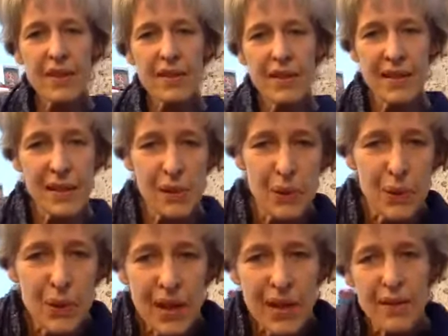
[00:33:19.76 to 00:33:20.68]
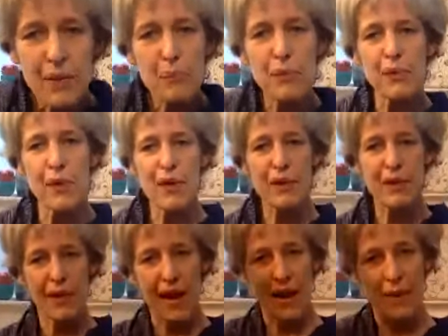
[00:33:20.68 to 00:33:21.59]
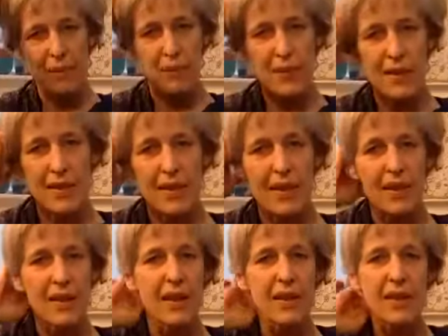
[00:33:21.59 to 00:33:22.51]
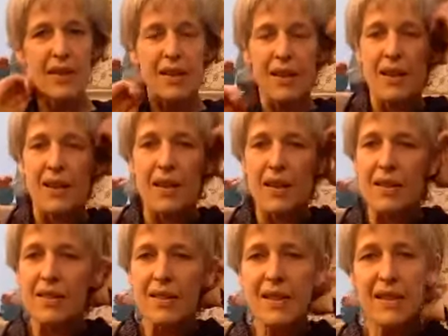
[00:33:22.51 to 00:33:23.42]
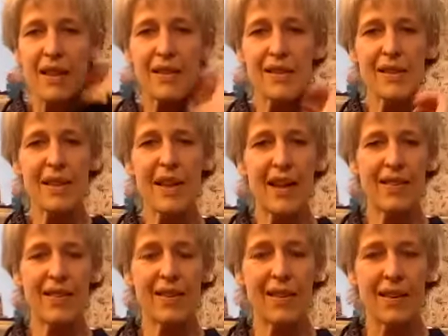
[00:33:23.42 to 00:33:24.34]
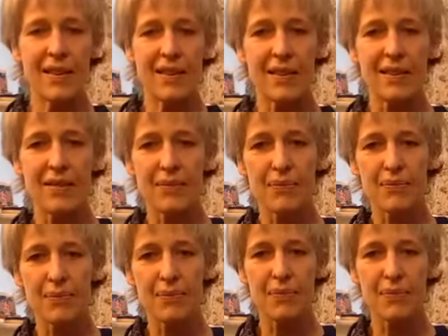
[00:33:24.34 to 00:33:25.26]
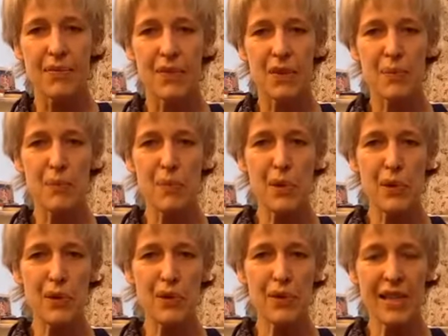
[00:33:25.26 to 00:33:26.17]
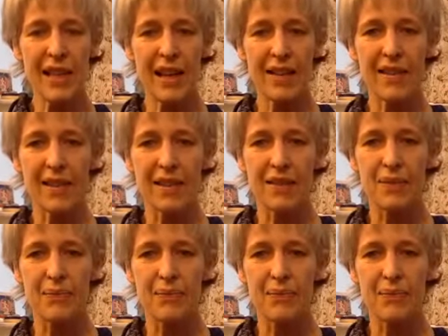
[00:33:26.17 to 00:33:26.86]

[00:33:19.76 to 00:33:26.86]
These are all kind of programmed to go together, to move together.